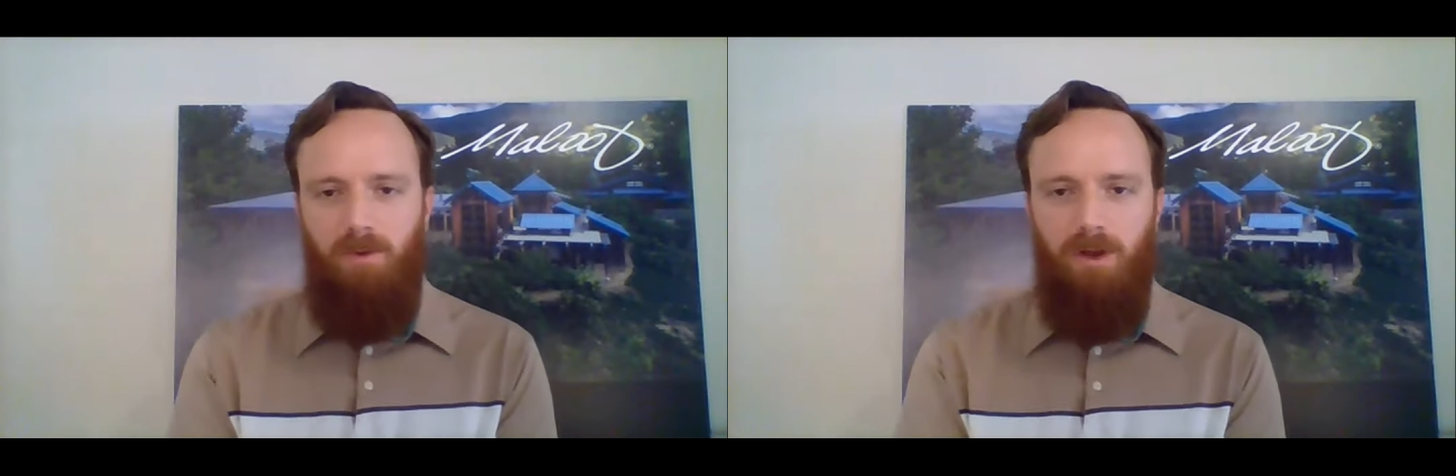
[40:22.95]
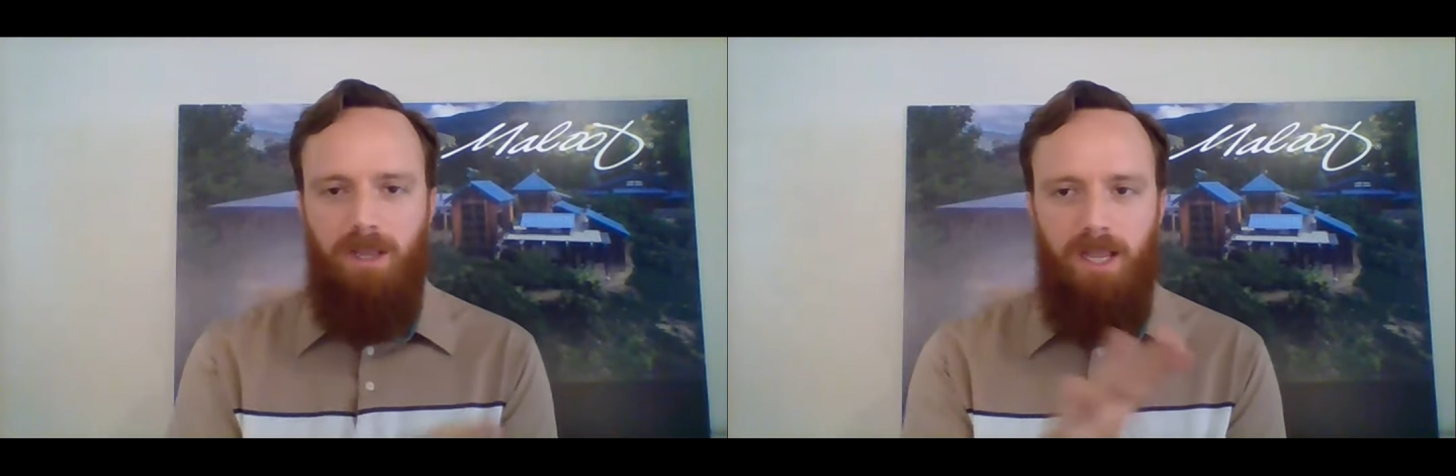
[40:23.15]

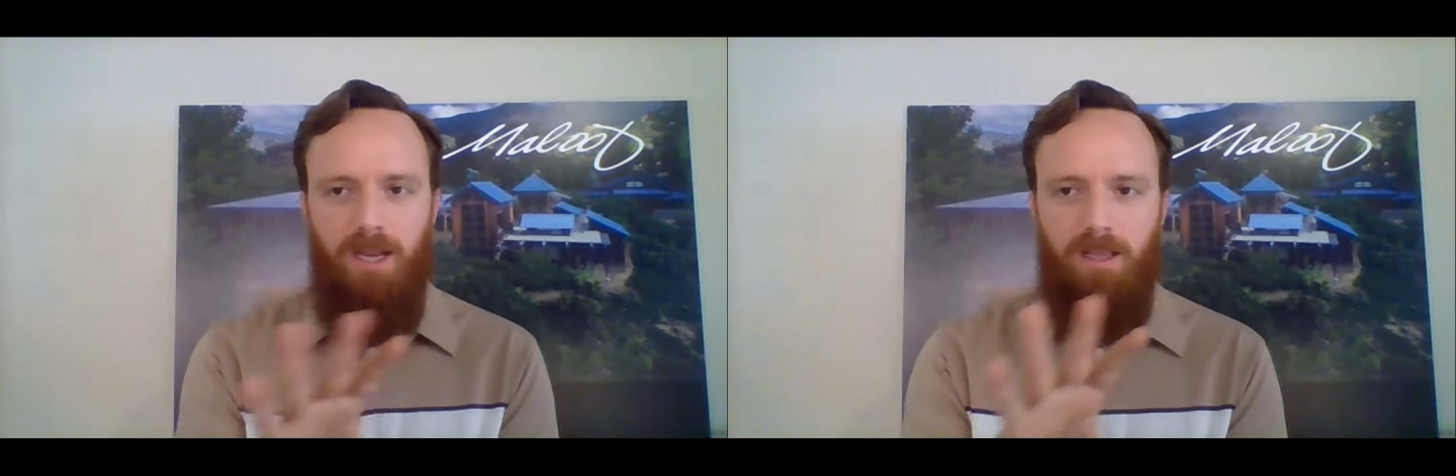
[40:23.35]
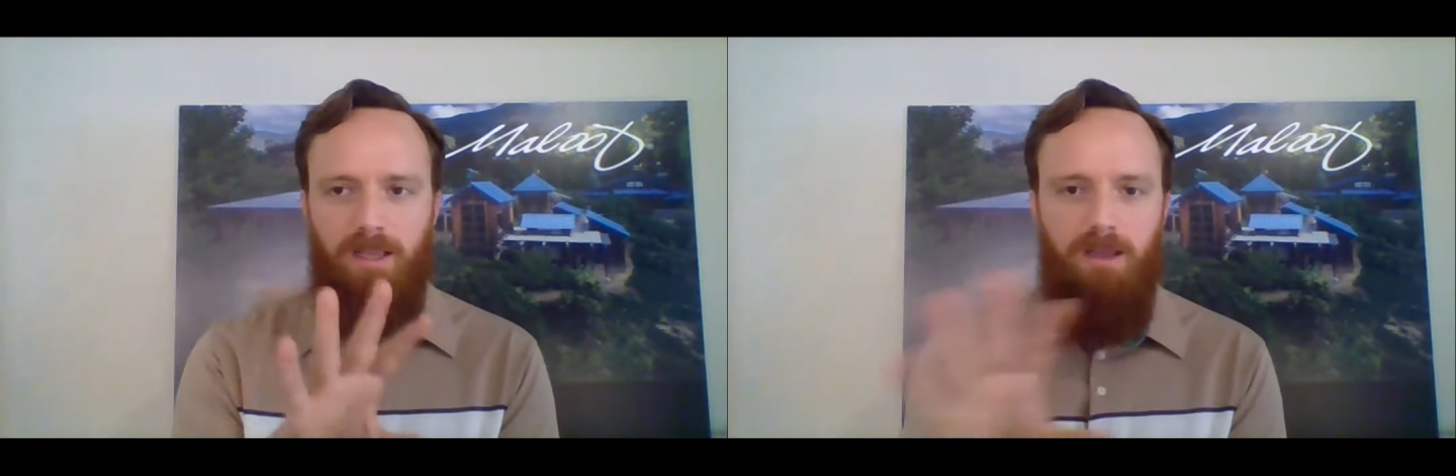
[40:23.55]

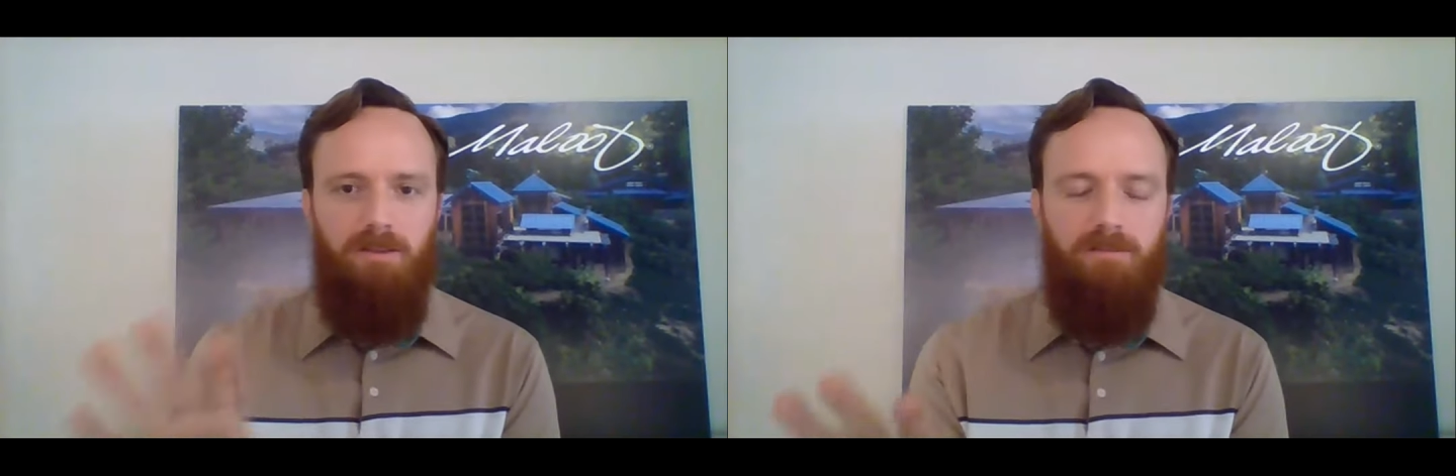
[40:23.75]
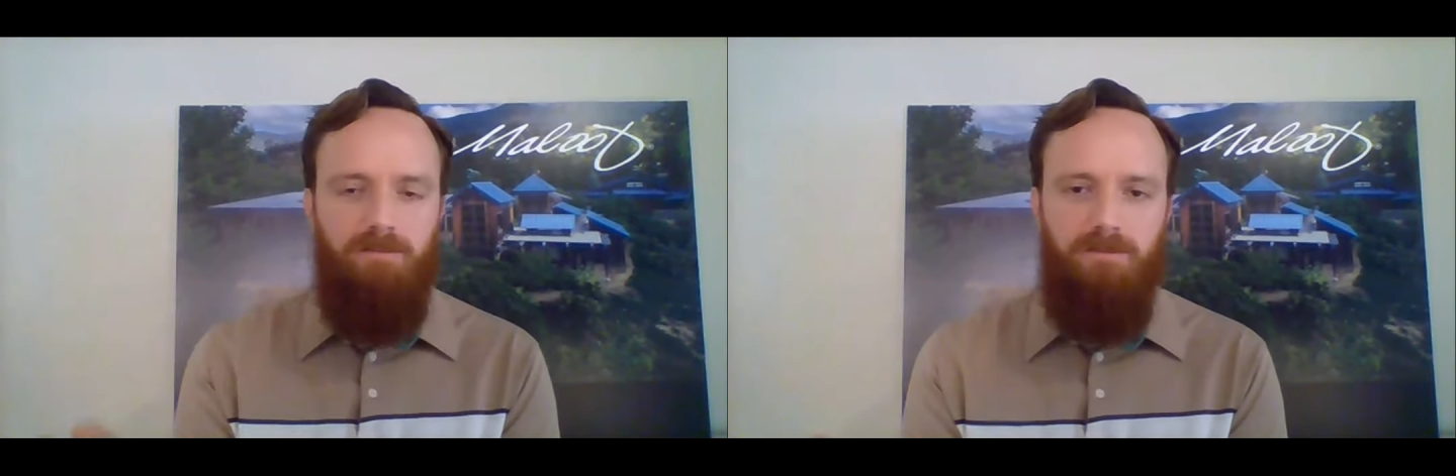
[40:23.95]
organic
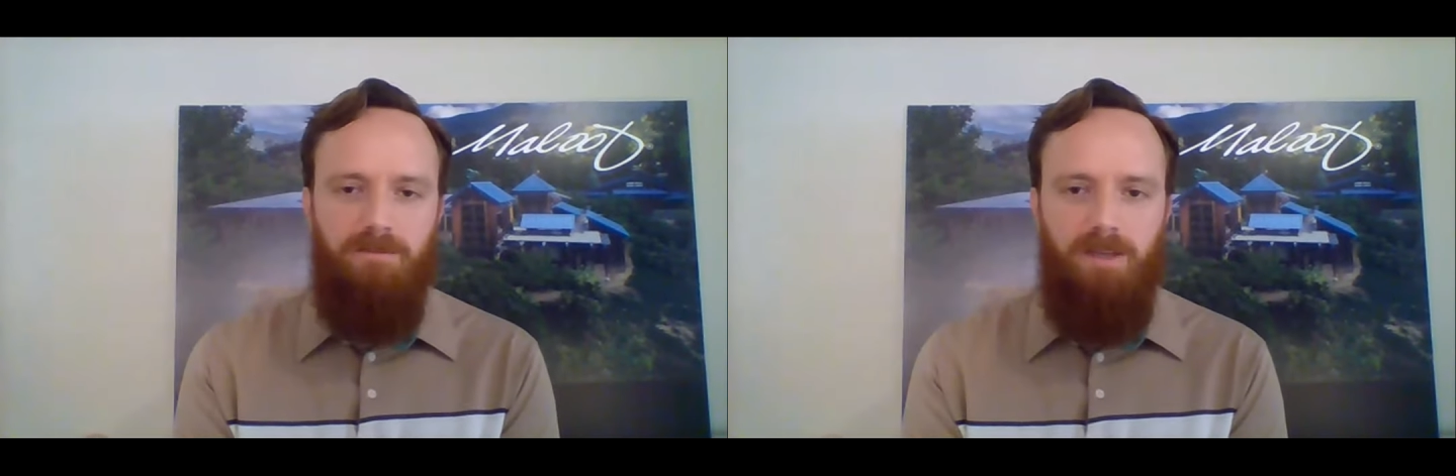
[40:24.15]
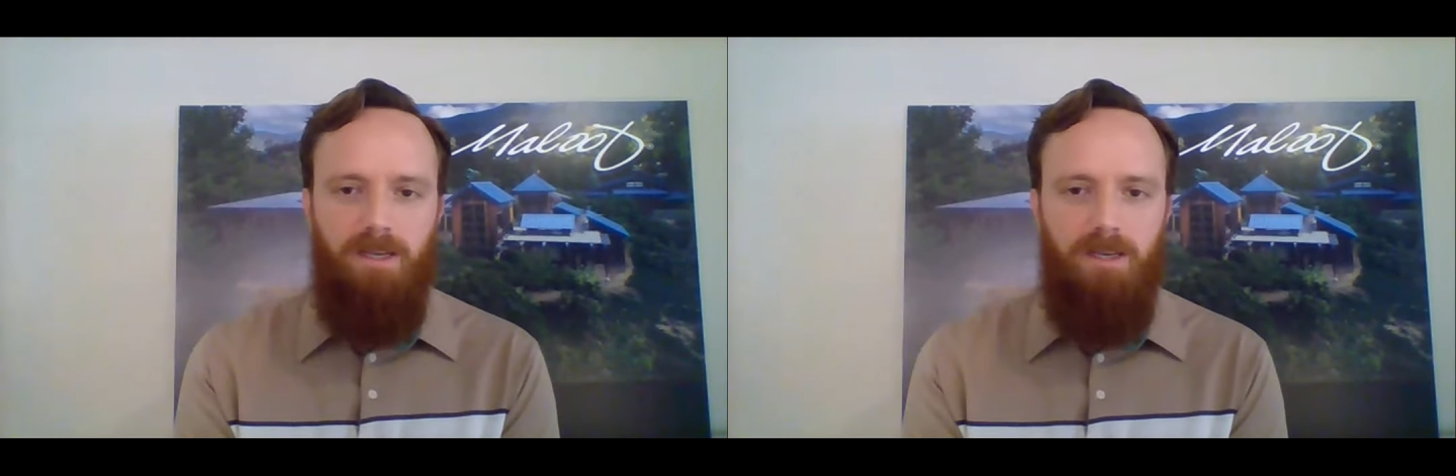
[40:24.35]
kind of
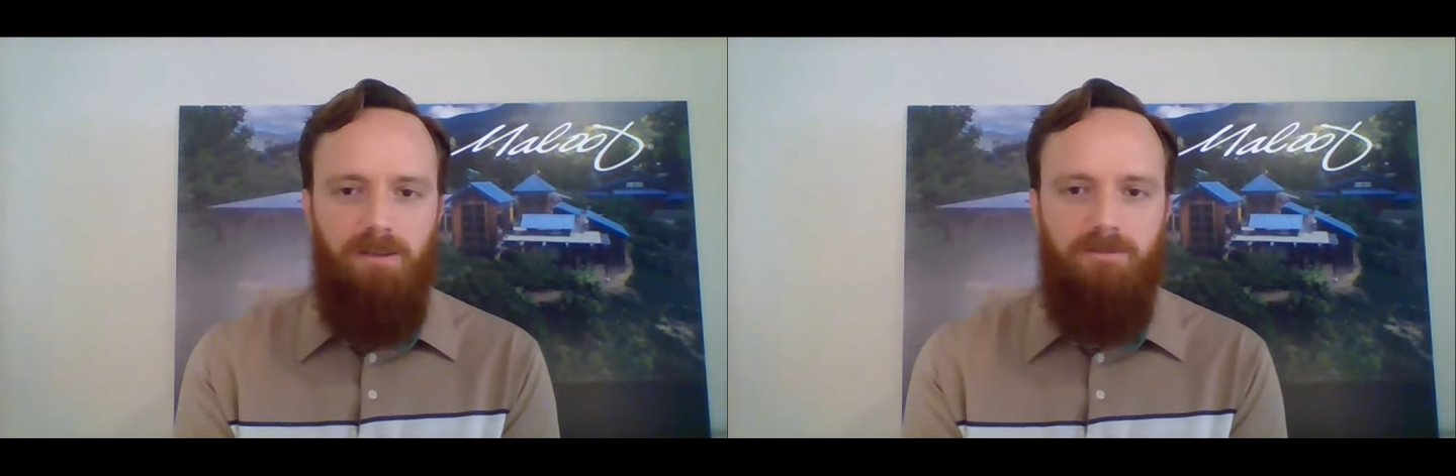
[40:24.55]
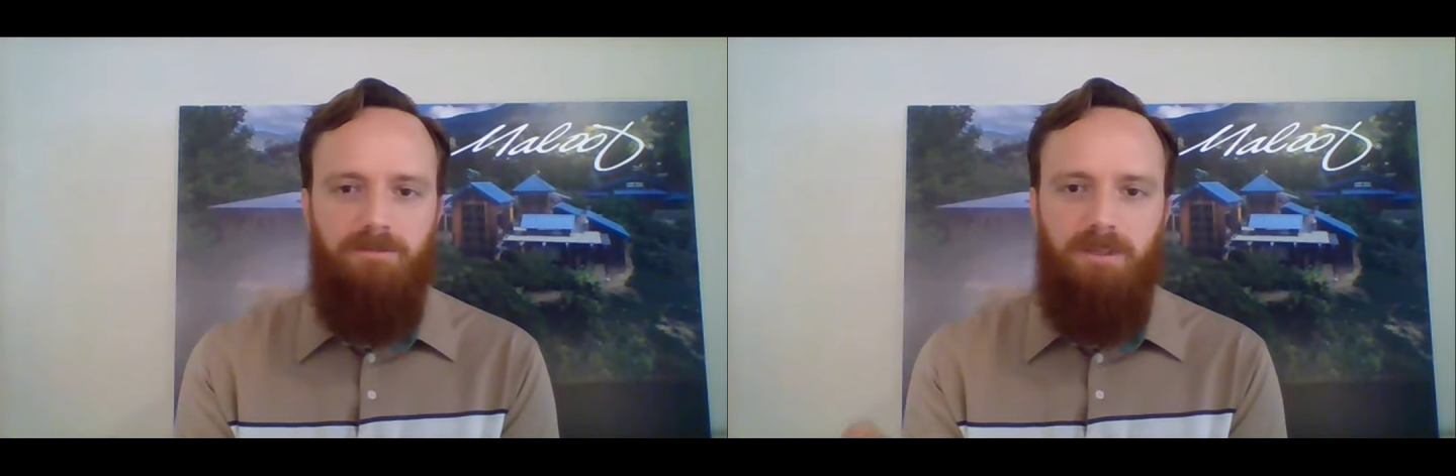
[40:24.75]
uh,